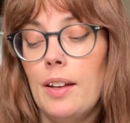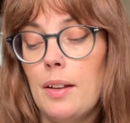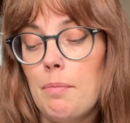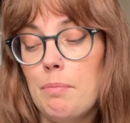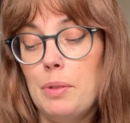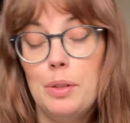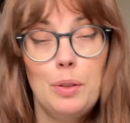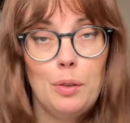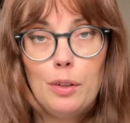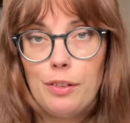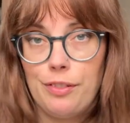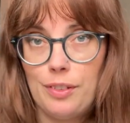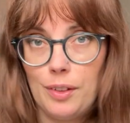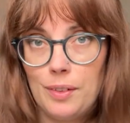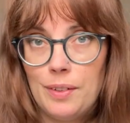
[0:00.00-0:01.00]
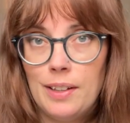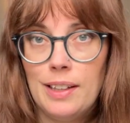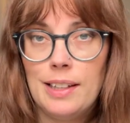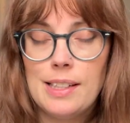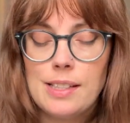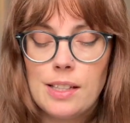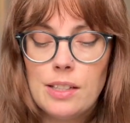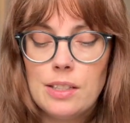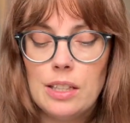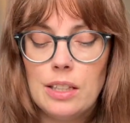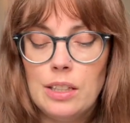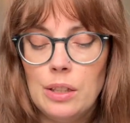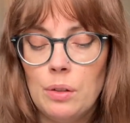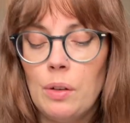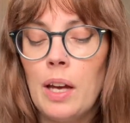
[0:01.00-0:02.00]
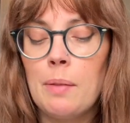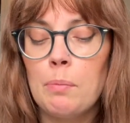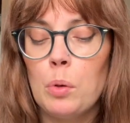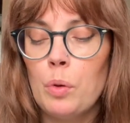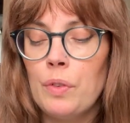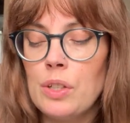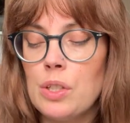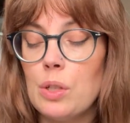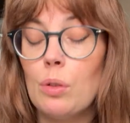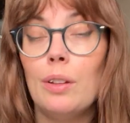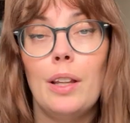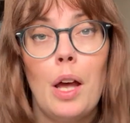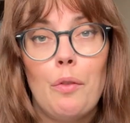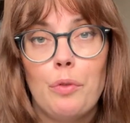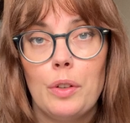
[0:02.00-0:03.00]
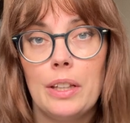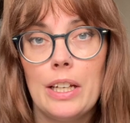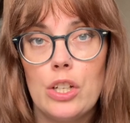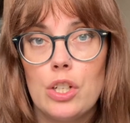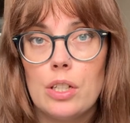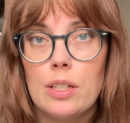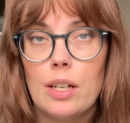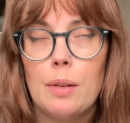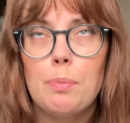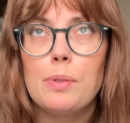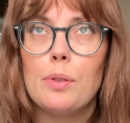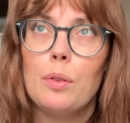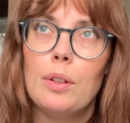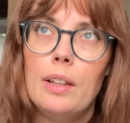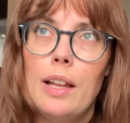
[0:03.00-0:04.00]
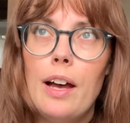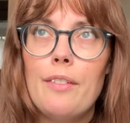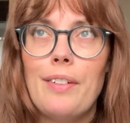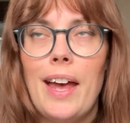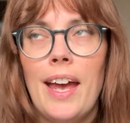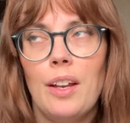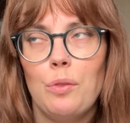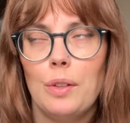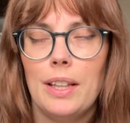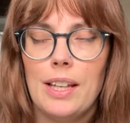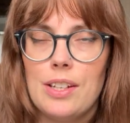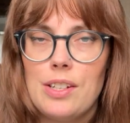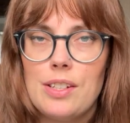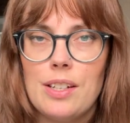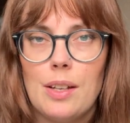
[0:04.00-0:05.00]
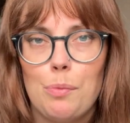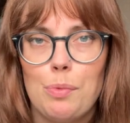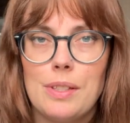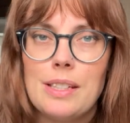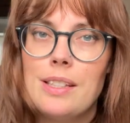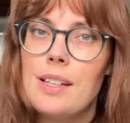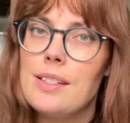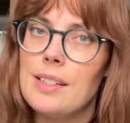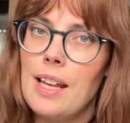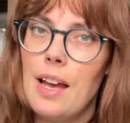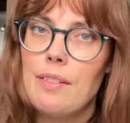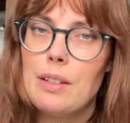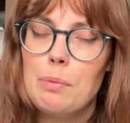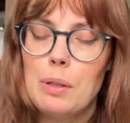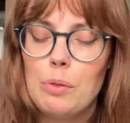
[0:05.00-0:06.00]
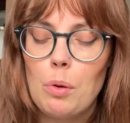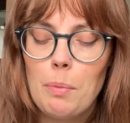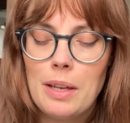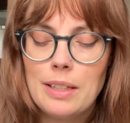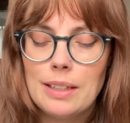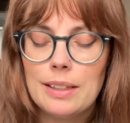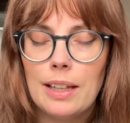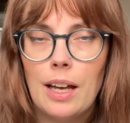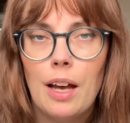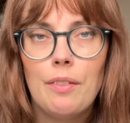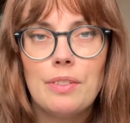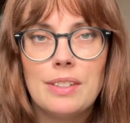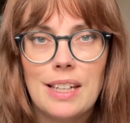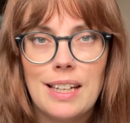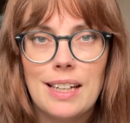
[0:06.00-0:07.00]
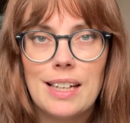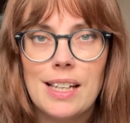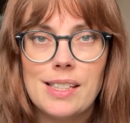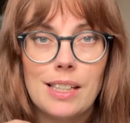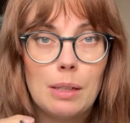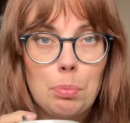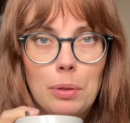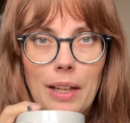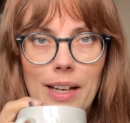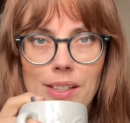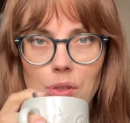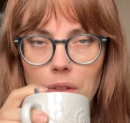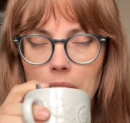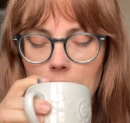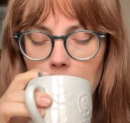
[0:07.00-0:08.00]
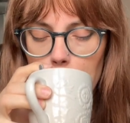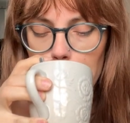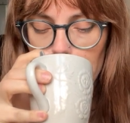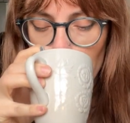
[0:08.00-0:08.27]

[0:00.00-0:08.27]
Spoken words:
Beautiful. Let's continue and move into love relationships, or love and relationships. It doesn't have to be romantic love. Take it as it applies, okay?